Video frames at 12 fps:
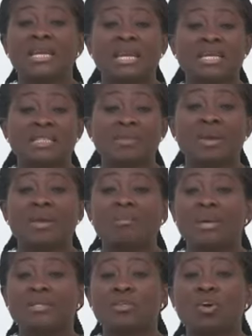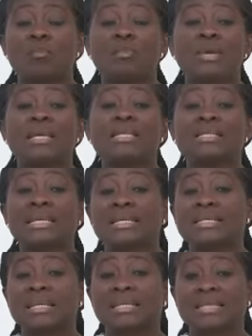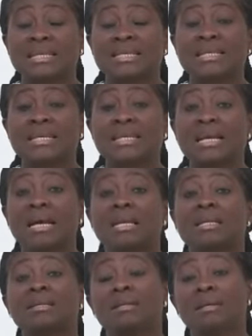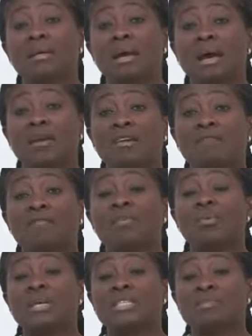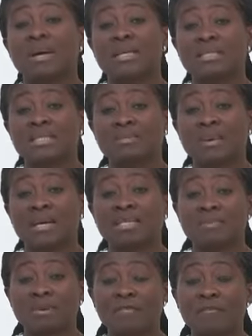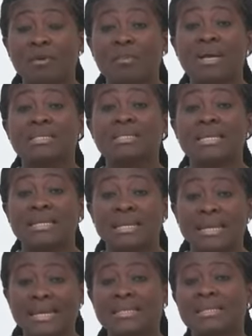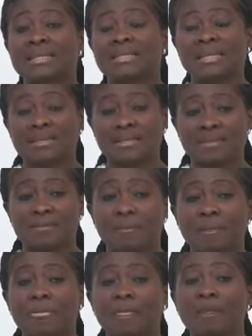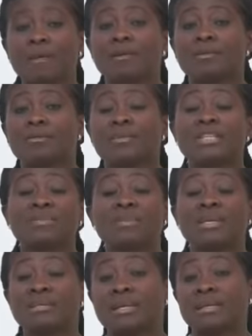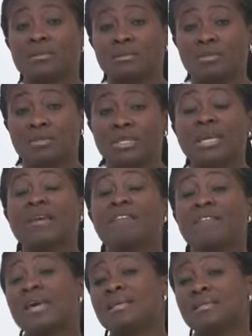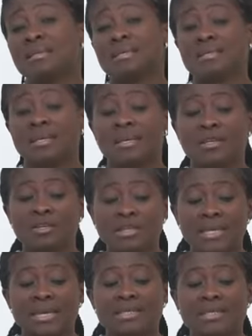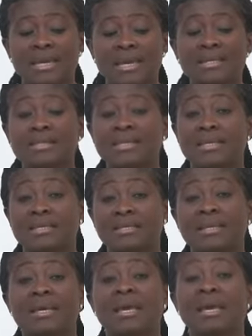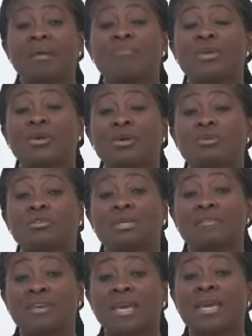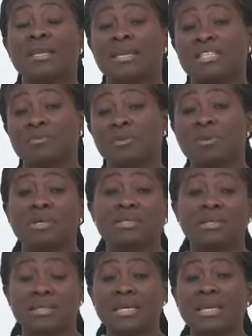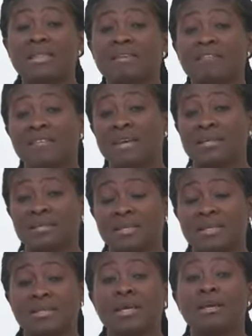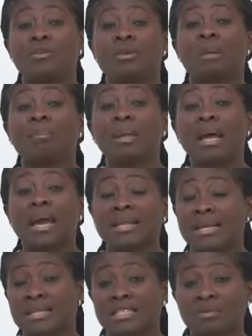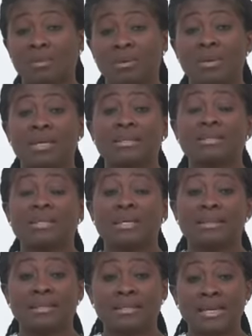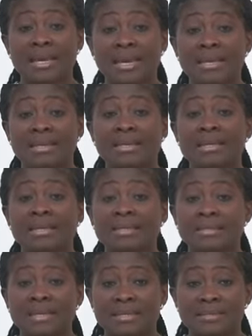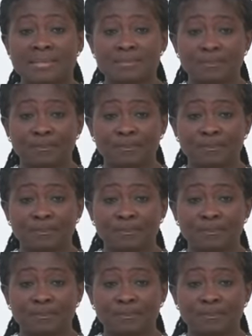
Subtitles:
in an experiment or being tested can influence participants' performance in a later test, which means that you take a first test and then you take a second test. And because you have gained experience in taking the first test, you apply that experience in the second test.